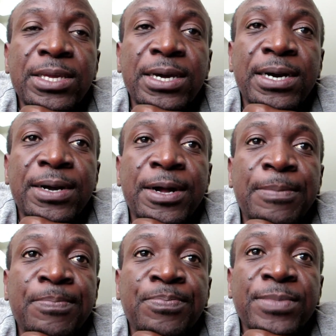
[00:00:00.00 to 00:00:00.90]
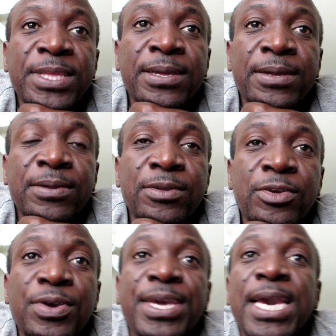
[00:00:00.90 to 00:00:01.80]
um,
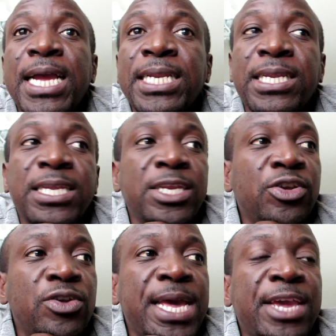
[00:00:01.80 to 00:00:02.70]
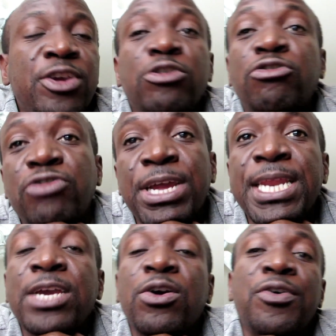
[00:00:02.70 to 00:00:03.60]
you get you know like your
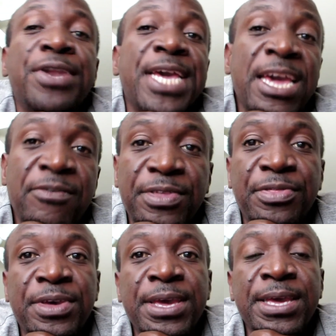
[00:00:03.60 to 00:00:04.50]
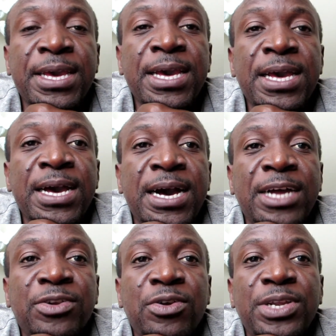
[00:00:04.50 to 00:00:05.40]
training on everything uh,
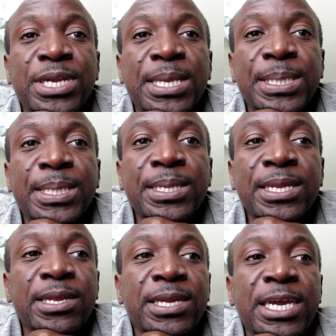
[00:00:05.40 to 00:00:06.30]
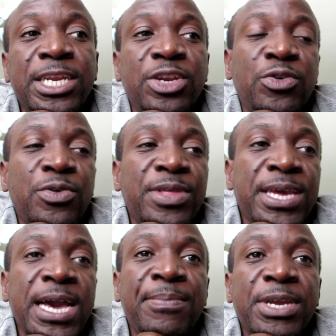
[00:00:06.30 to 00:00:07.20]
don't just get into the
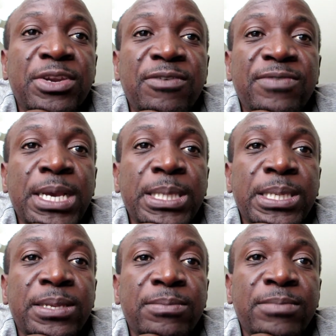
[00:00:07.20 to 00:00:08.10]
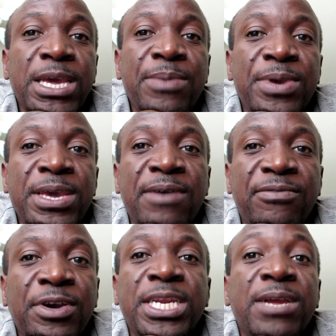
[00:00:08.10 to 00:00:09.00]
habit of just maybe
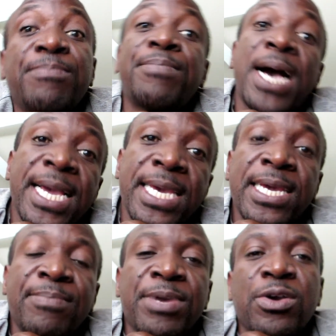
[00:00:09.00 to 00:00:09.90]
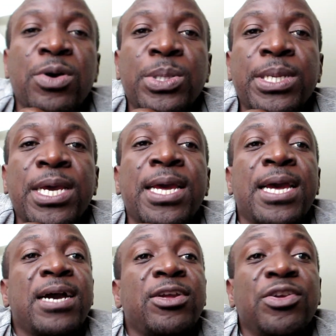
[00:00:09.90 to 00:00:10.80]
avoiding backing because
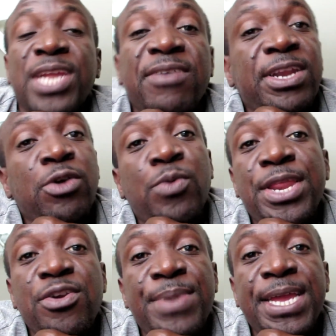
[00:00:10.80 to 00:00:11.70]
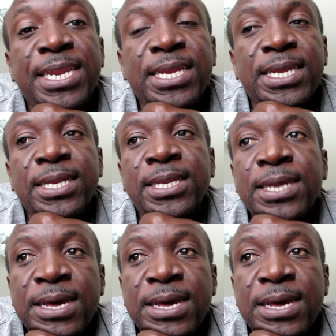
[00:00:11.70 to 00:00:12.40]
you never know when you may need it